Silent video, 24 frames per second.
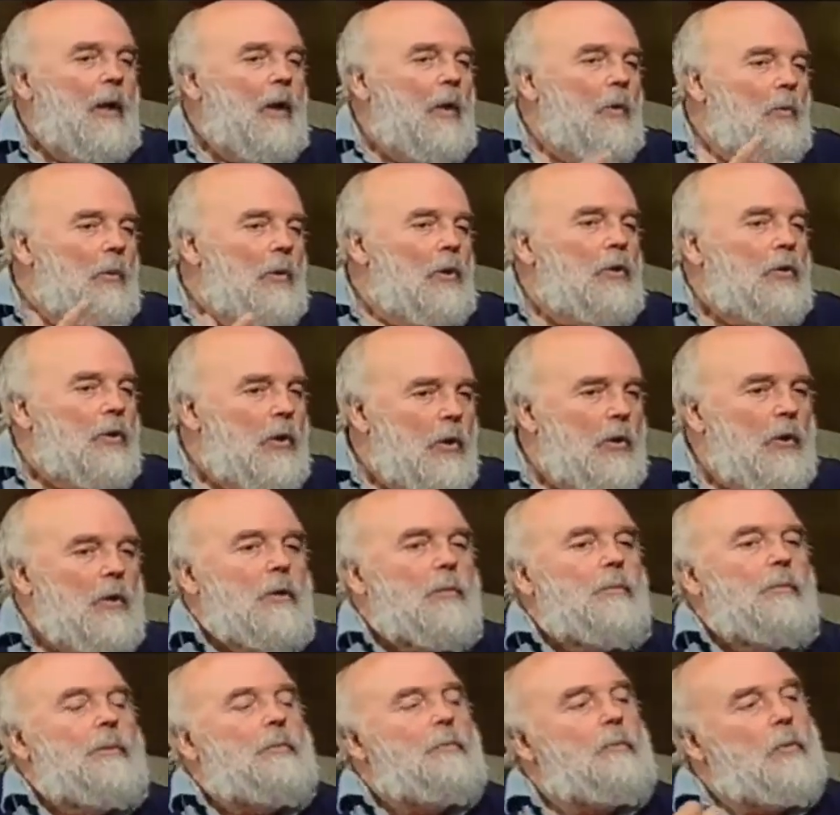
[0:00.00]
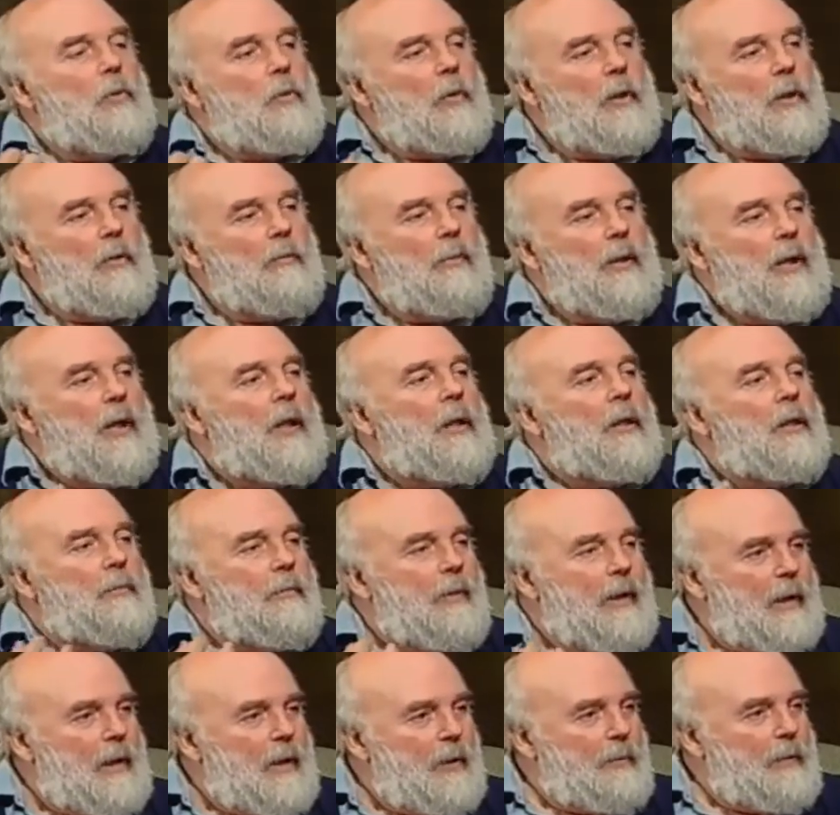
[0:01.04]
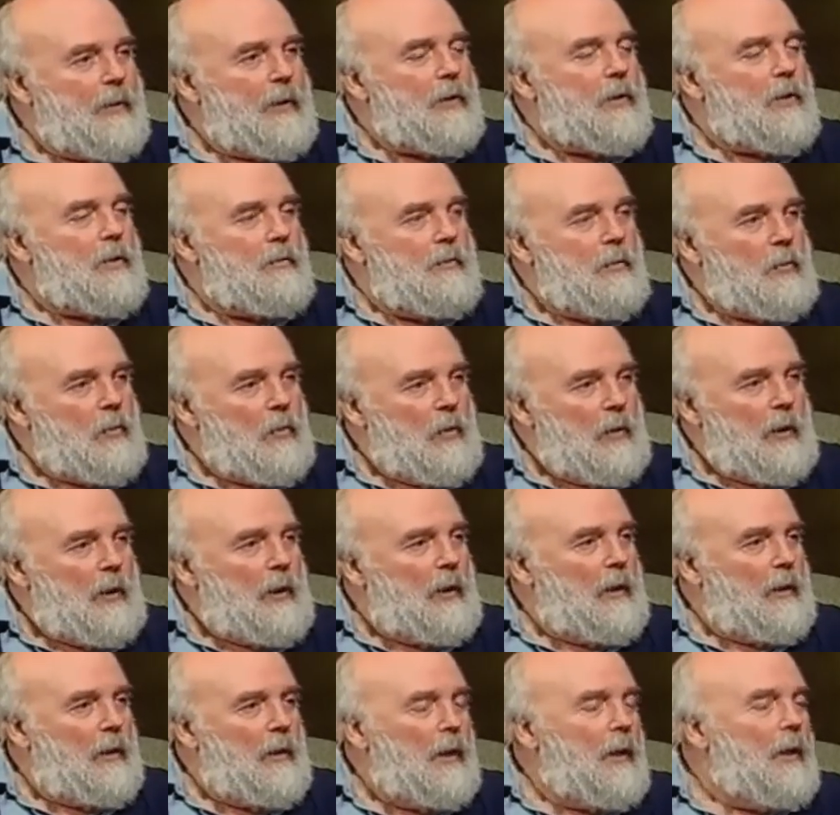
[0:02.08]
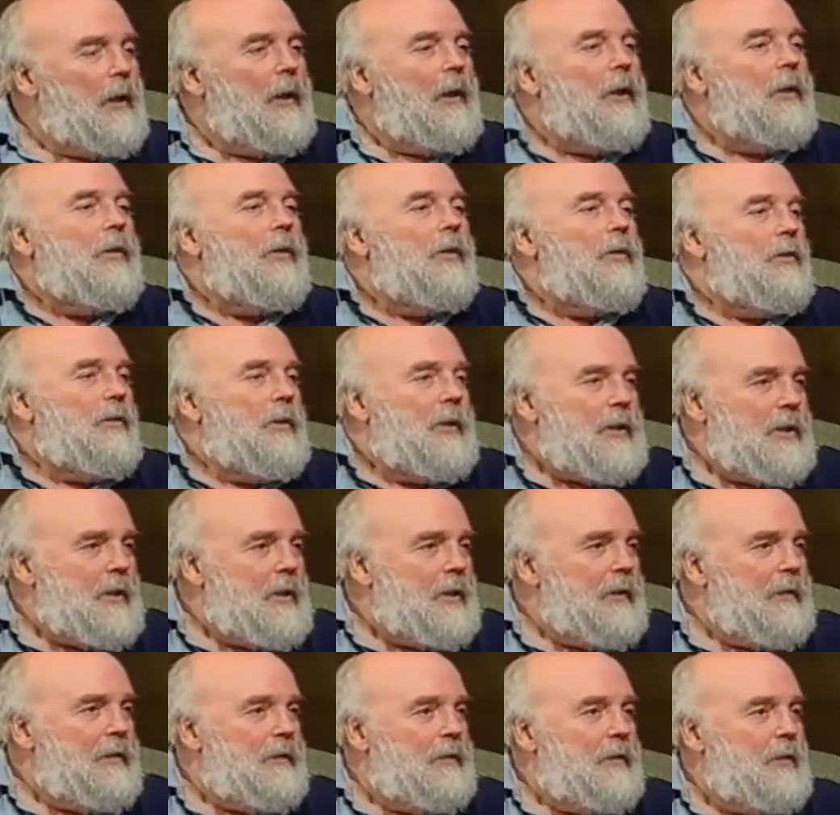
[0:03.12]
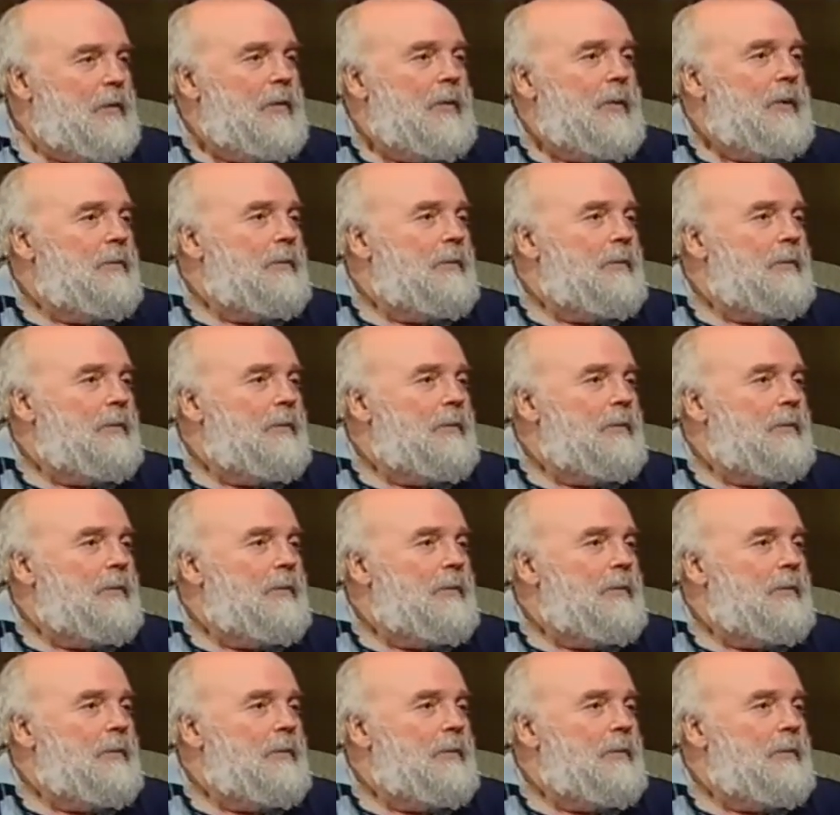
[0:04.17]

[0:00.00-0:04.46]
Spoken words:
Well, you can't be pulling back and becoming smaller and thrusting forward and